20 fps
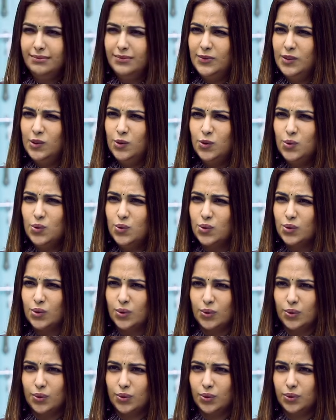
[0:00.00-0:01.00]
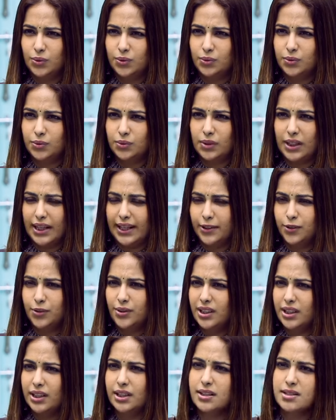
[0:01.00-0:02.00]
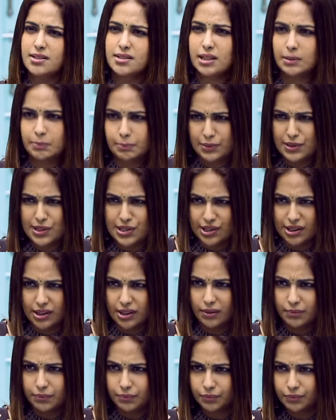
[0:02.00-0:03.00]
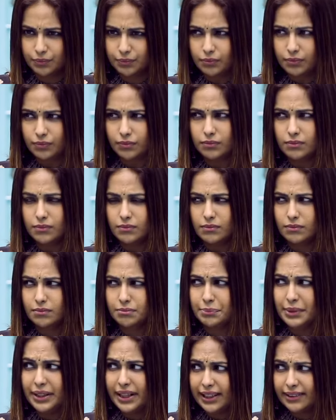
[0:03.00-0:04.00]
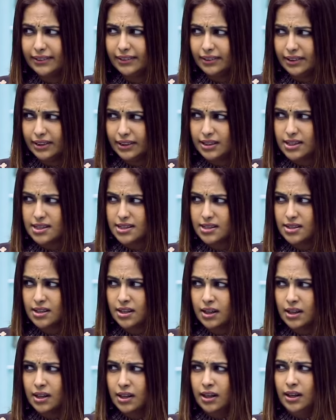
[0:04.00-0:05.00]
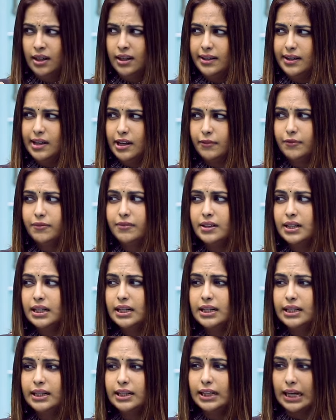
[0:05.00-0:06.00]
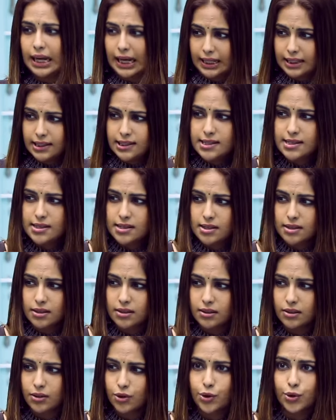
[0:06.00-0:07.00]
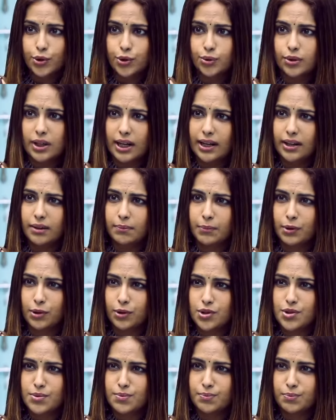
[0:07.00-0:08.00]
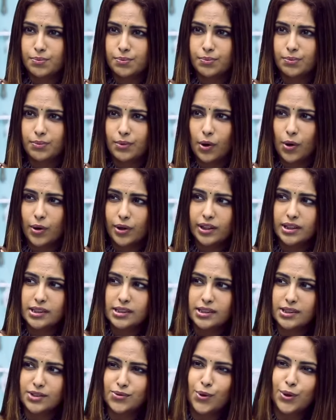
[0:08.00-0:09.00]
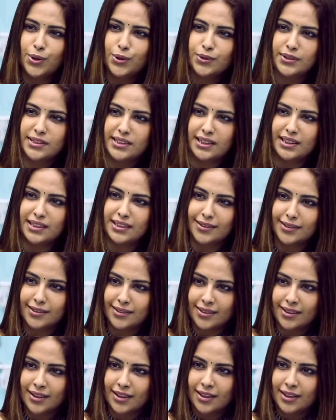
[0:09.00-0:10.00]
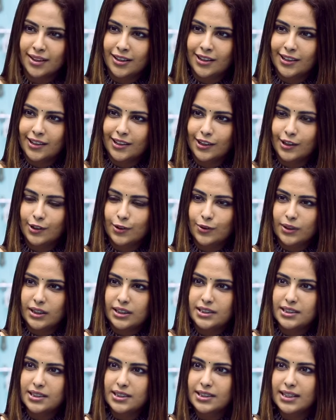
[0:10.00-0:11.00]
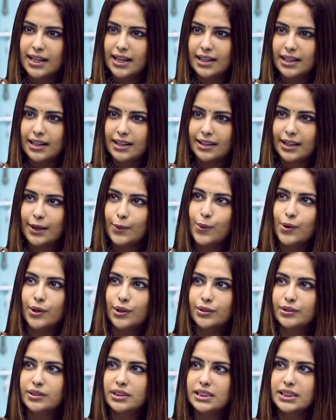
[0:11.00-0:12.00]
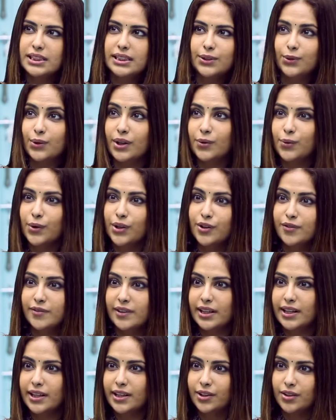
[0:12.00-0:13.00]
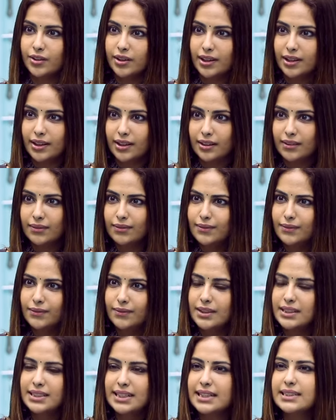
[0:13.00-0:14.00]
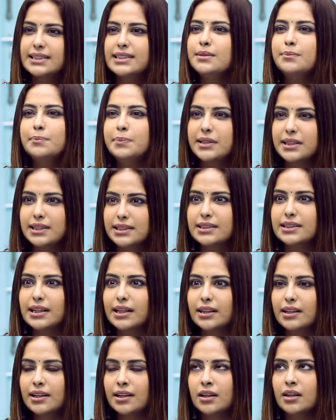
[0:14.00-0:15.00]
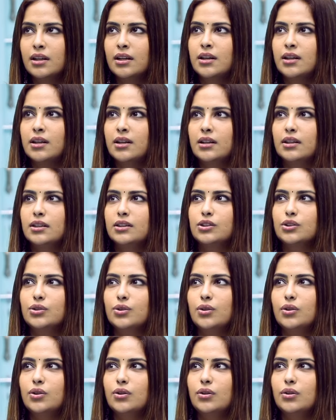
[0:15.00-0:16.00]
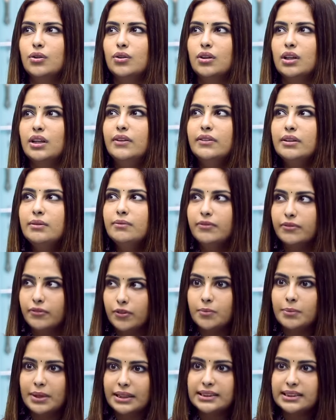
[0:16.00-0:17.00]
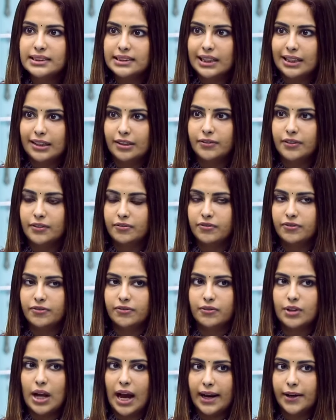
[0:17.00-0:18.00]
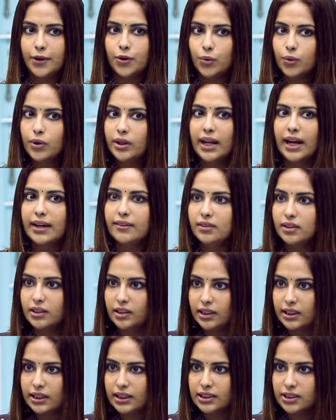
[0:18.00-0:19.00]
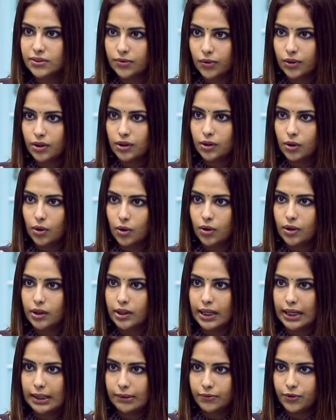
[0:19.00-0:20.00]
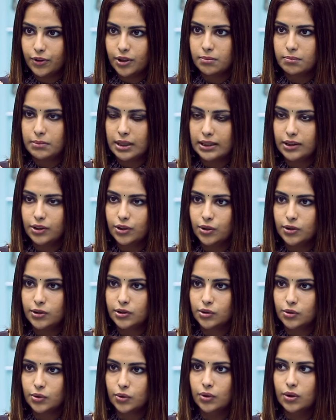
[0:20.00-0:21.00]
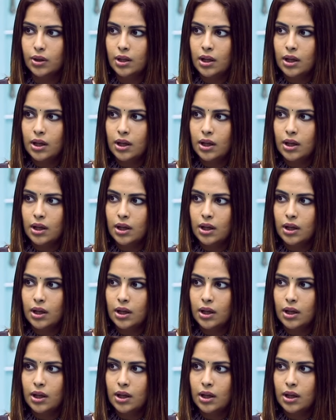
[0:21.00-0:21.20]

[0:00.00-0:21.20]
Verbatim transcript: mm, No, I don't think it is compulsory. Hmm. But I think it is definitely nice to do that because audiences want to see it. You know, it's just that they want to see, okay, what you're wearing today. It's as simple as that. So even for myself, if I don't have a release for a long time, for a month or so,